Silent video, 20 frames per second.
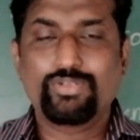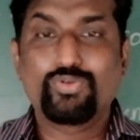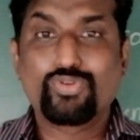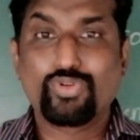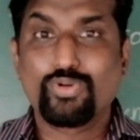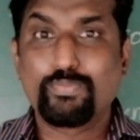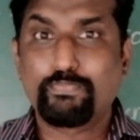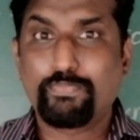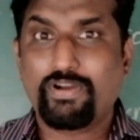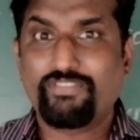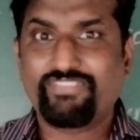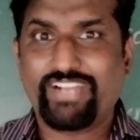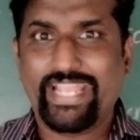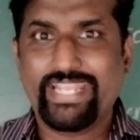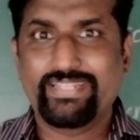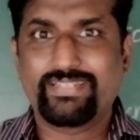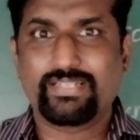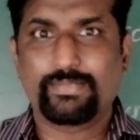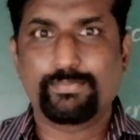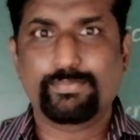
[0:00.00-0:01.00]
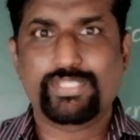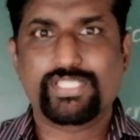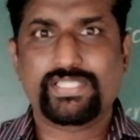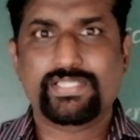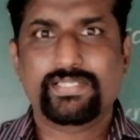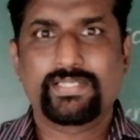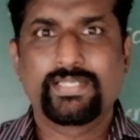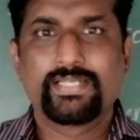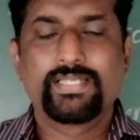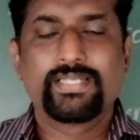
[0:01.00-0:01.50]
Group of
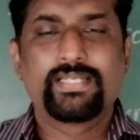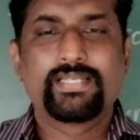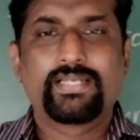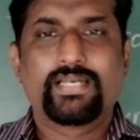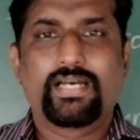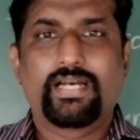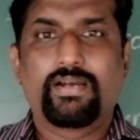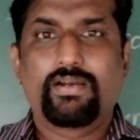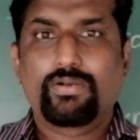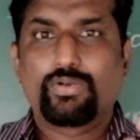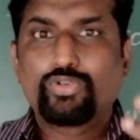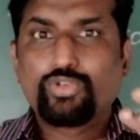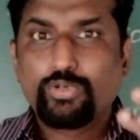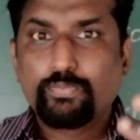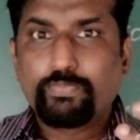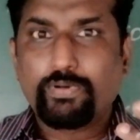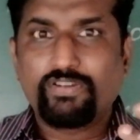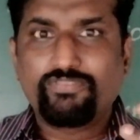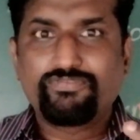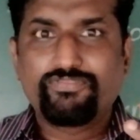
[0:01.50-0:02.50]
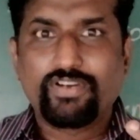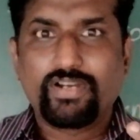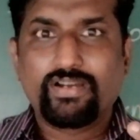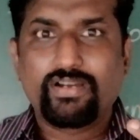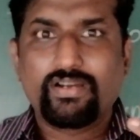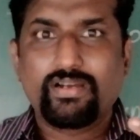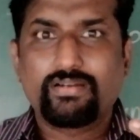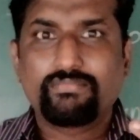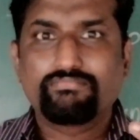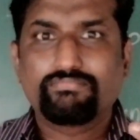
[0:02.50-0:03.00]
items, uh, group of
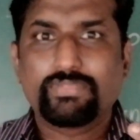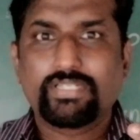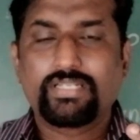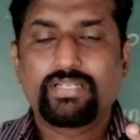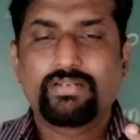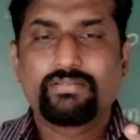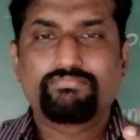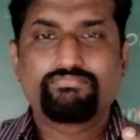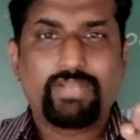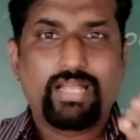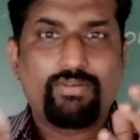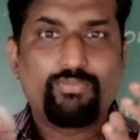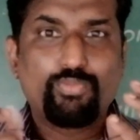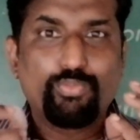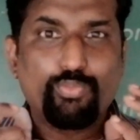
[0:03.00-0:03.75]
uh, um,